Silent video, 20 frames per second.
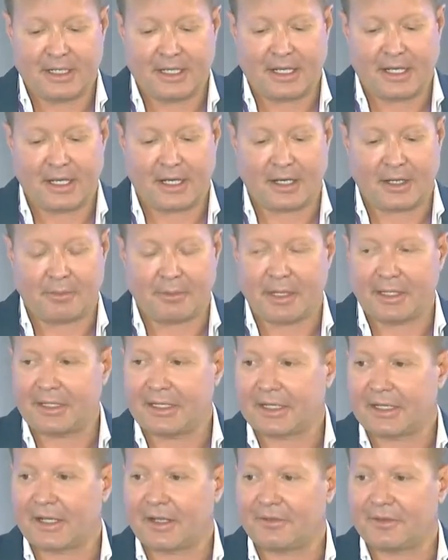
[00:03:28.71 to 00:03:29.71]
I
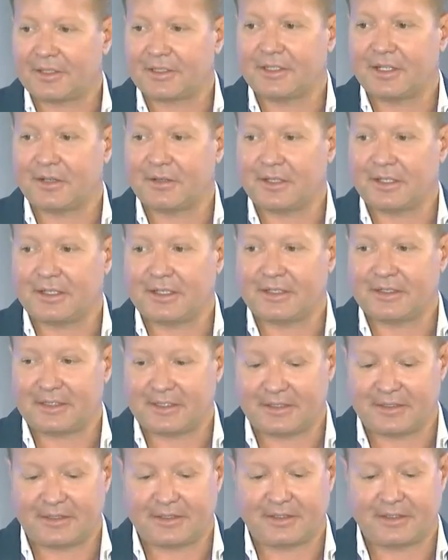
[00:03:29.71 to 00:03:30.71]
think all of us know that this
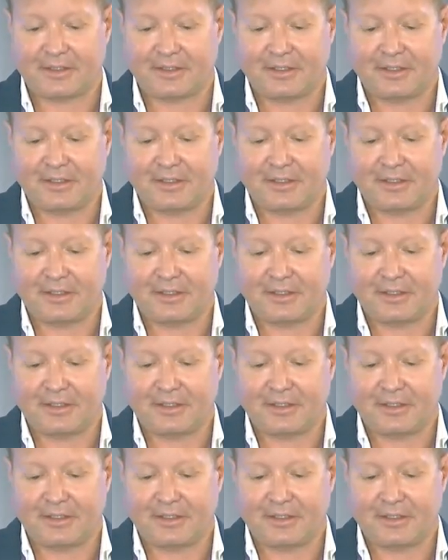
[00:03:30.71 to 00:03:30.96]
is